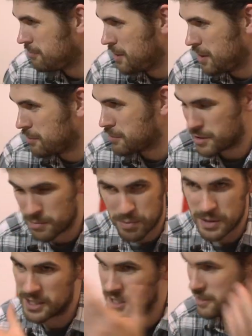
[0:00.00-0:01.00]
You know, it's a
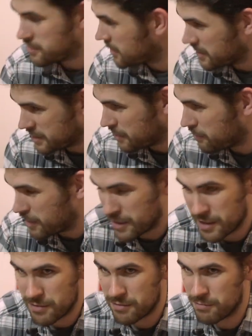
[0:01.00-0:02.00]
procedurally
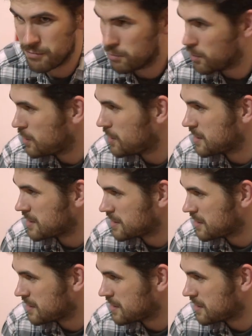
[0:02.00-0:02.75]
generated world,